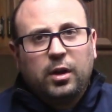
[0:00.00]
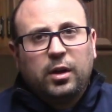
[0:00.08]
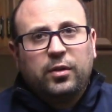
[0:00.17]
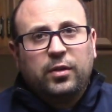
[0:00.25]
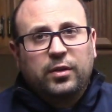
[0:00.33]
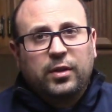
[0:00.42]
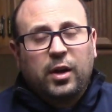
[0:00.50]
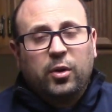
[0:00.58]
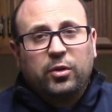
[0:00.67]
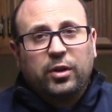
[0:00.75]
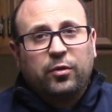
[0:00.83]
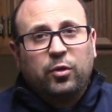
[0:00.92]
6
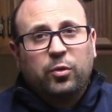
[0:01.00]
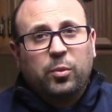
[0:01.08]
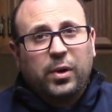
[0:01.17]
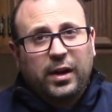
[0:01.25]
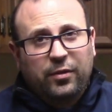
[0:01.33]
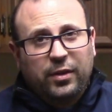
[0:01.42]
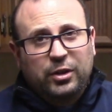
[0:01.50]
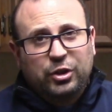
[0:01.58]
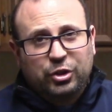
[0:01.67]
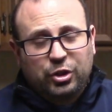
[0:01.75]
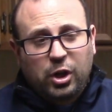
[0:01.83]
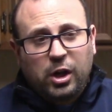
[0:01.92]
hours. I flew from Reykjavik to
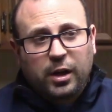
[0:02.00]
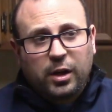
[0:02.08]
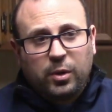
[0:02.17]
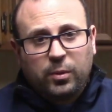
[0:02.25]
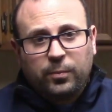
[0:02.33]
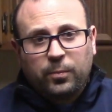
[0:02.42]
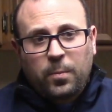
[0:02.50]
Chicago,